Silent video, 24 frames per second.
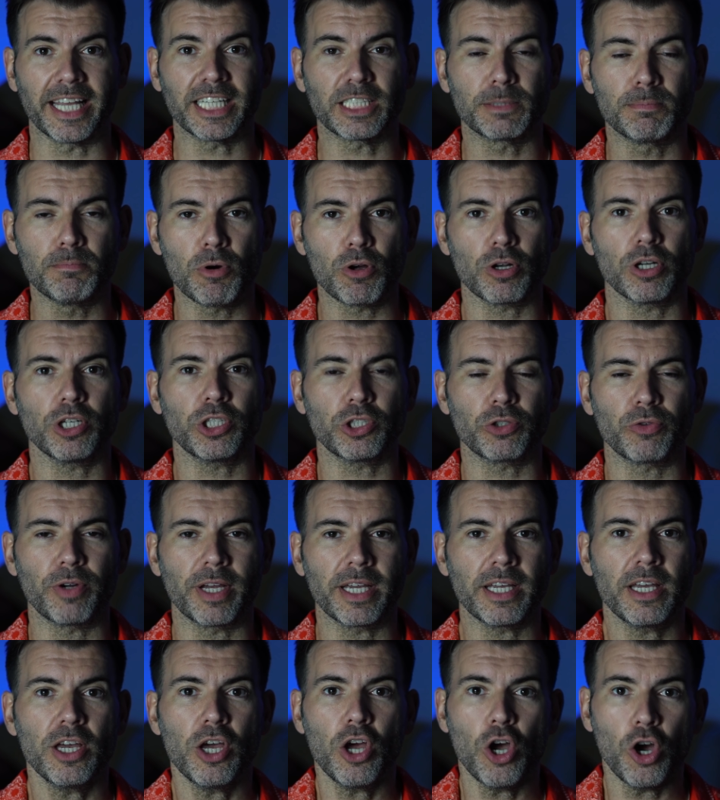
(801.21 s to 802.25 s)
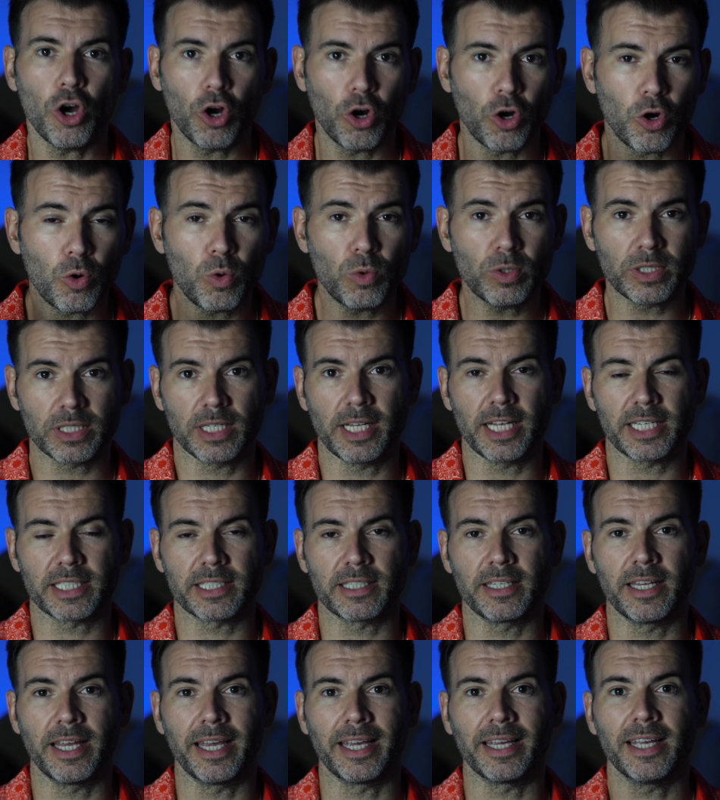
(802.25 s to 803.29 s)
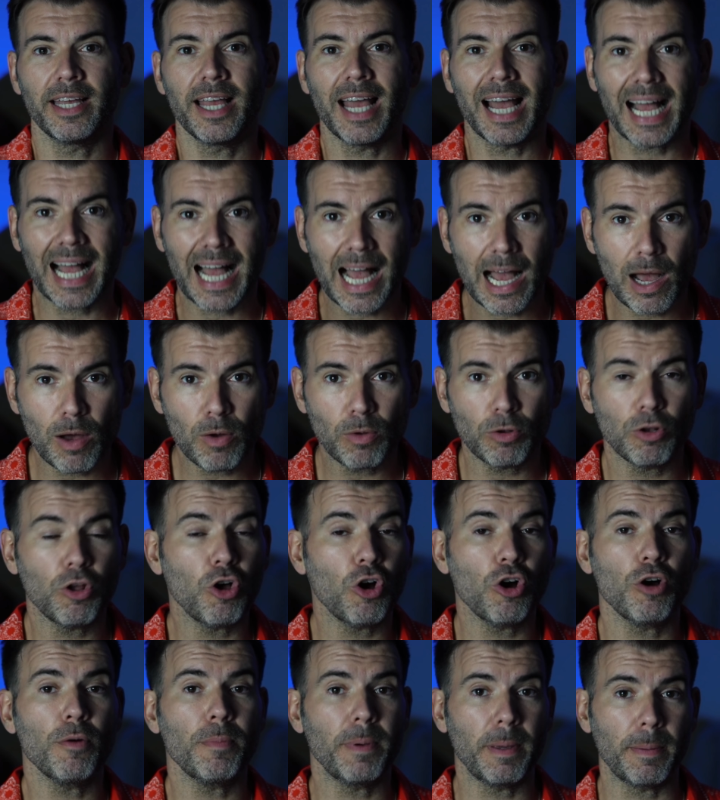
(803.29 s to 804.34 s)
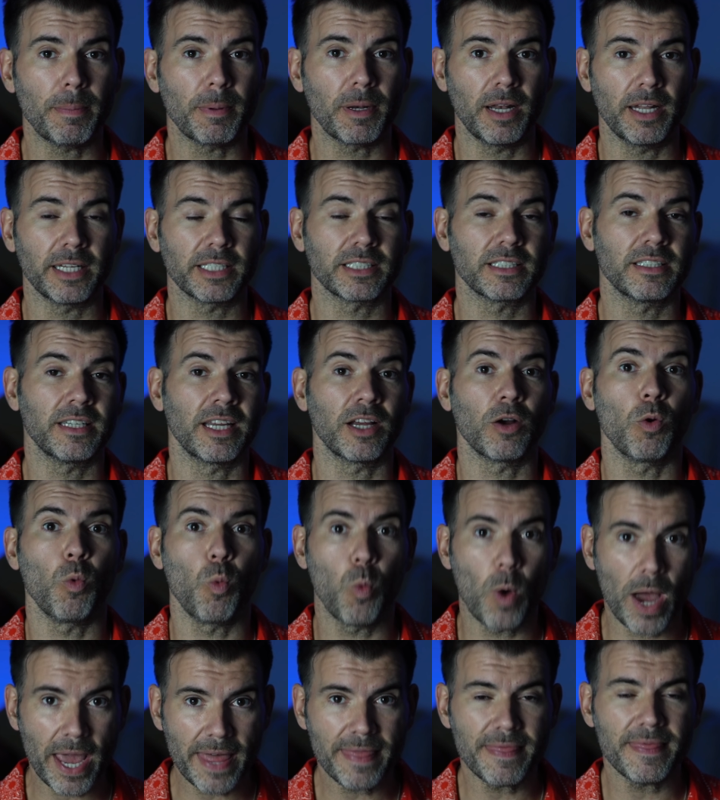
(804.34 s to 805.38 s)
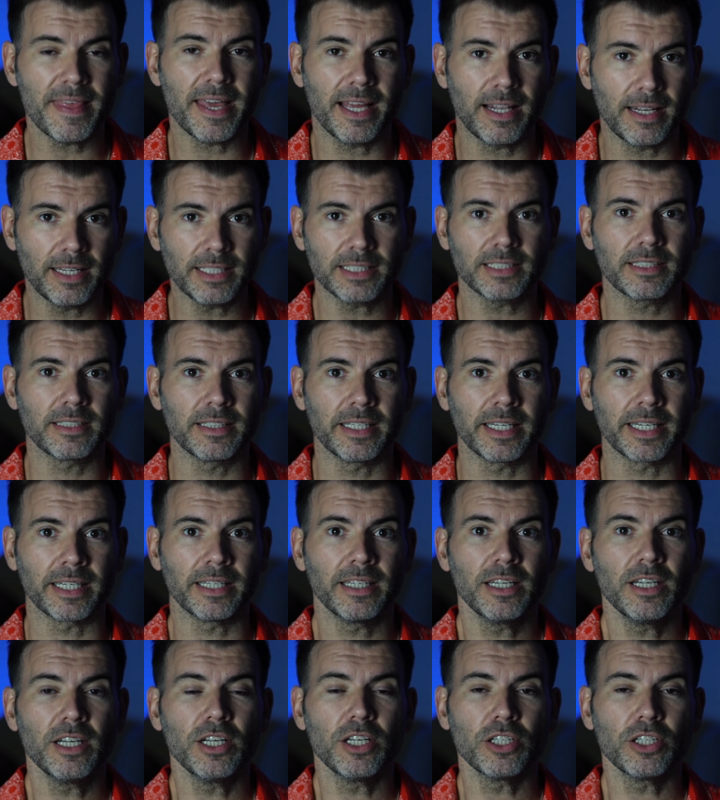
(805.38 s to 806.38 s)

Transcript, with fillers: It's monitoring who's listening, how long people are listening, when they're listening.